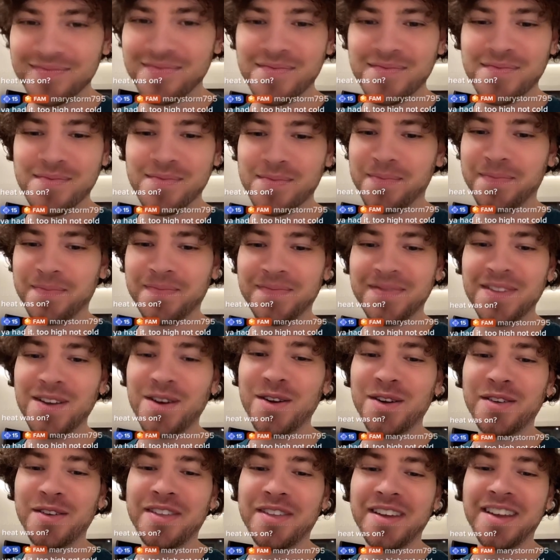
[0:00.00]

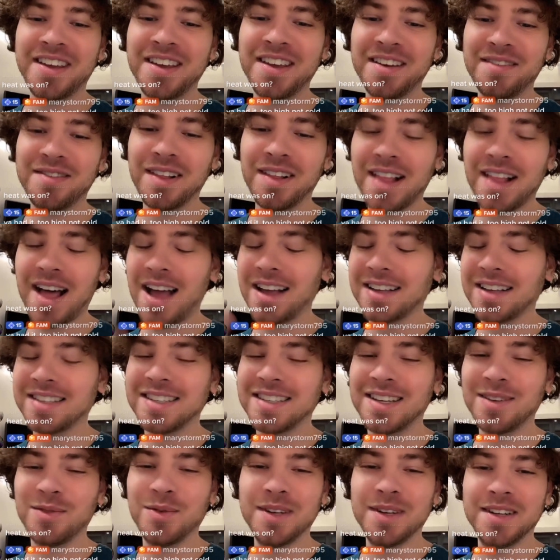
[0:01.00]
No, you're thinking of the
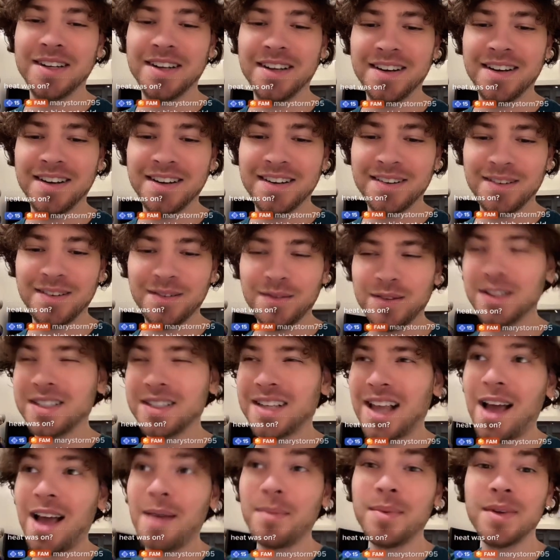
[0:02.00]
last thing we did.
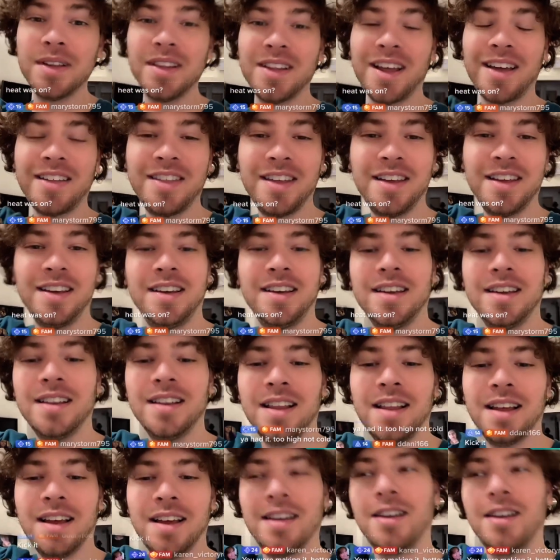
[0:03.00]
This happened, I think,
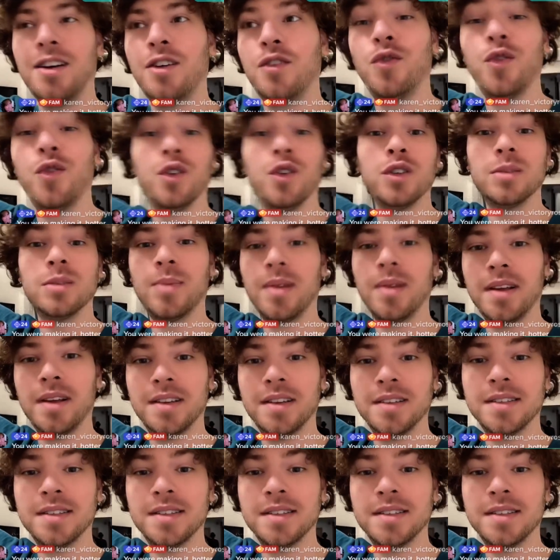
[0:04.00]
in like our first